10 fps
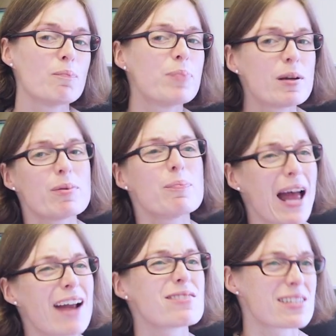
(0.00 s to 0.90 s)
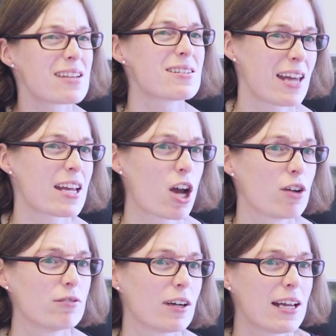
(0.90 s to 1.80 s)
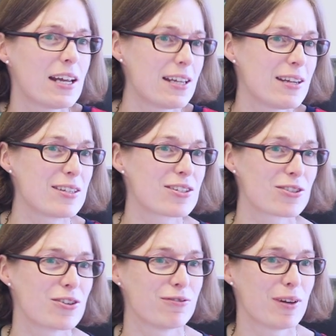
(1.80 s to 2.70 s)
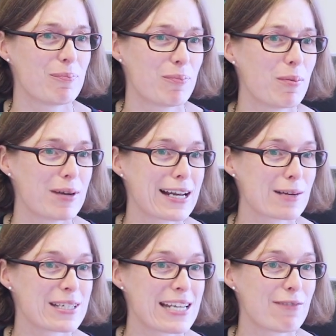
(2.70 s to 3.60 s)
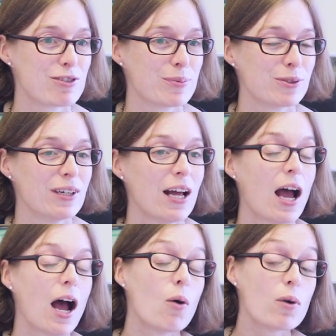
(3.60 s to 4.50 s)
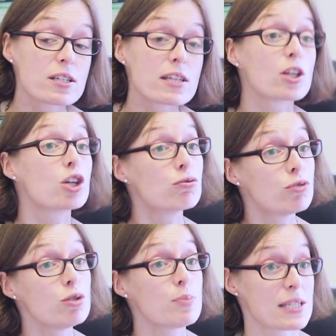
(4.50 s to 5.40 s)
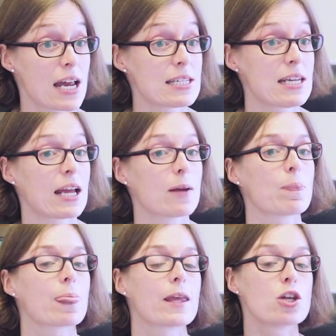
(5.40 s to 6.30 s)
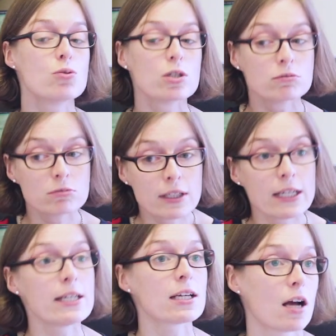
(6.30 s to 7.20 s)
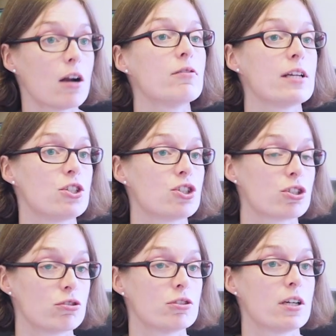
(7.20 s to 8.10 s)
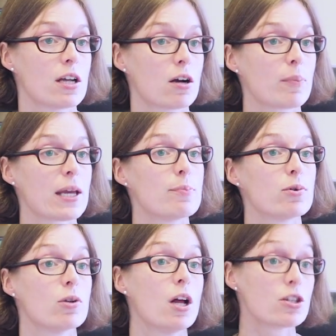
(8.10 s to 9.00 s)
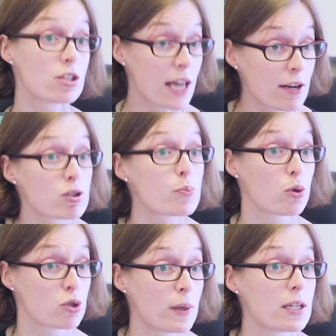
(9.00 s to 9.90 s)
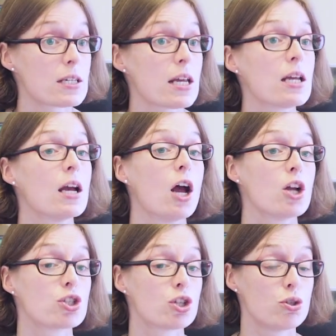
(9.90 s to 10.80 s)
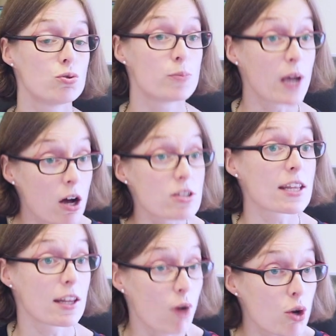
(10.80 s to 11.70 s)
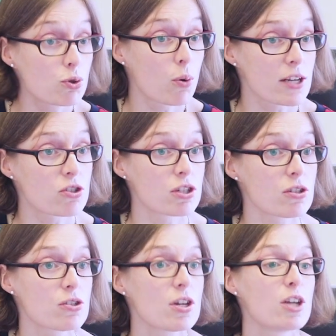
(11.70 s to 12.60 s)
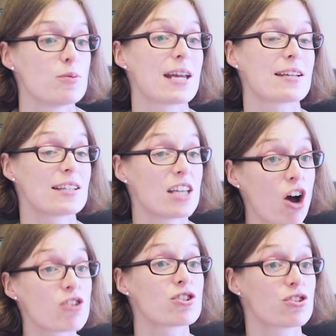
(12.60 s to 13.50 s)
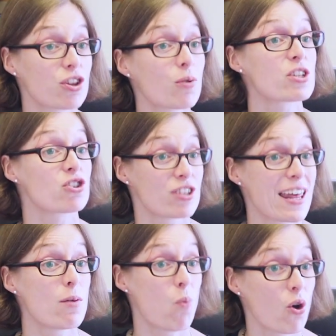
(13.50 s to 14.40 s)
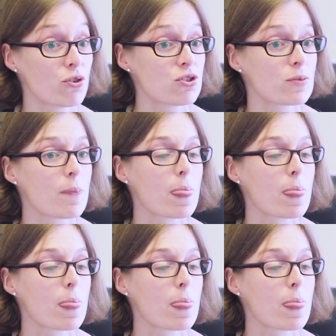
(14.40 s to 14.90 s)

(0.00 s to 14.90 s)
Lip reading: But parents tend to take over. It's sort of probably a little bit inevitable. Whereas in the group setting, you can really encourage children and young people to take responsibility, to be asking their own questions, to be getting the answers to the questions they want.